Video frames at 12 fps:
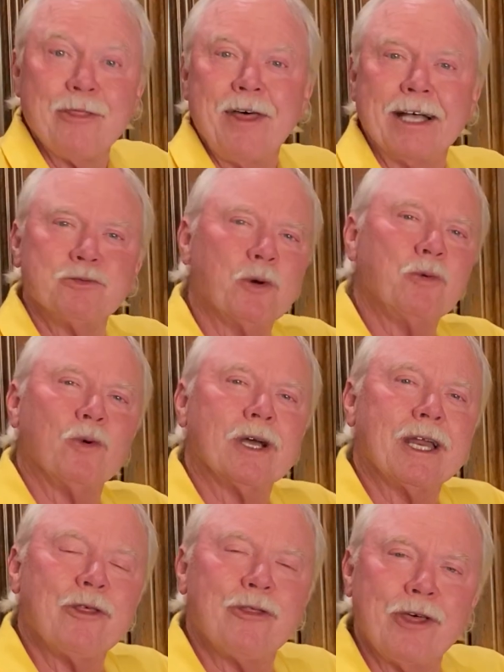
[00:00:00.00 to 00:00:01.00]
That's what we're
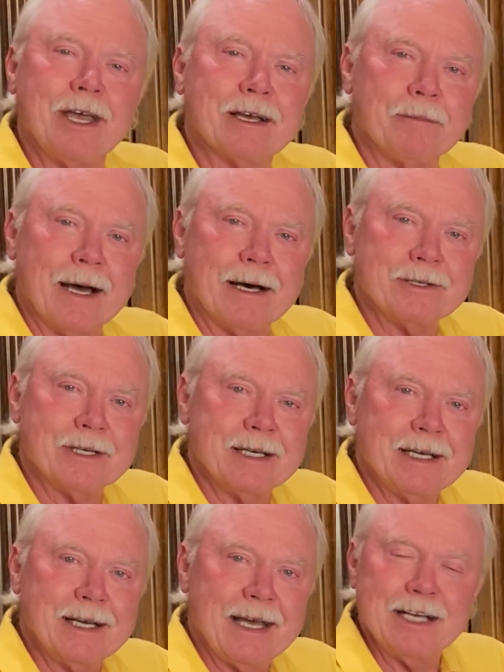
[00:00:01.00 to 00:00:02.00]
going to think about
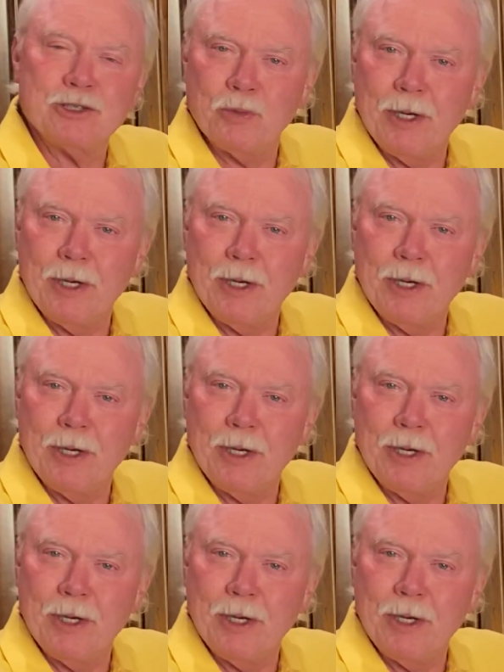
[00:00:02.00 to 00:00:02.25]
as